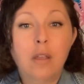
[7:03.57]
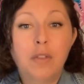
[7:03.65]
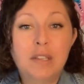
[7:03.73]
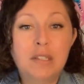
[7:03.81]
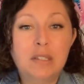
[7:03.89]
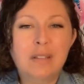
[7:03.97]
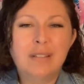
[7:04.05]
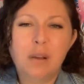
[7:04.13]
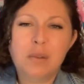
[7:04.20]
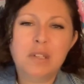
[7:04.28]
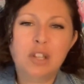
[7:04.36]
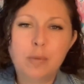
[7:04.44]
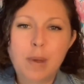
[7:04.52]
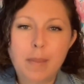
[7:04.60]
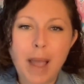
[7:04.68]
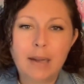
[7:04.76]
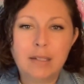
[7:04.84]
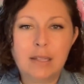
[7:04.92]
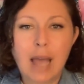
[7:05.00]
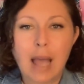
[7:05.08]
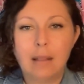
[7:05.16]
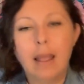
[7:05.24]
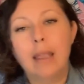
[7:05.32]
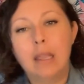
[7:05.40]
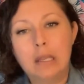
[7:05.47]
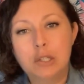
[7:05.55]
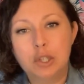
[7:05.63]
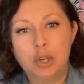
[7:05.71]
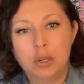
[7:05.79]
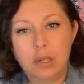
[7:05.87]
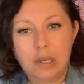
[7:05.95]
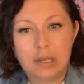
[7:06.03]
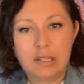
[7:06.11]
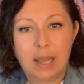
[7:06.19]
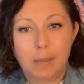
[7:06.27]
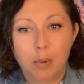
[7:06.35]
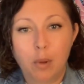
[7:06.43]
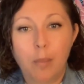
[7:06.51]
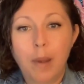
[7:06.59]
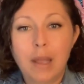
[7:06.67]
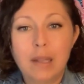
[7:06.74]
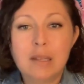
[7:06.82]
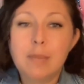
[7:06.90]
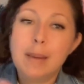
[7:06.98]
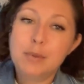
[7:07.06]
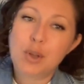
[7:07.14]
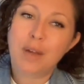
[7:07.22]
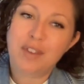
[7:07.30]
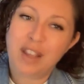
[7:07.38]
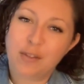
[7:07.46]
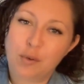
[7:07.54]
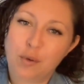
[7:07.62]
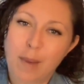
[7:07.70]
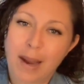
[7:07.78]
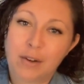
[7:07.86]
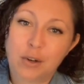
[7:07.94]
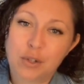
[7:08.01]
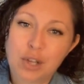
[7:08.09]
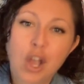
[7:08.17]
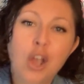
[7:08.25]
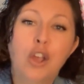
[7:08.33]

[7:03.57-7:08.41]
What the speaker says: this goes a little bit back to that like intern example, but sometimes you have to give it reminders.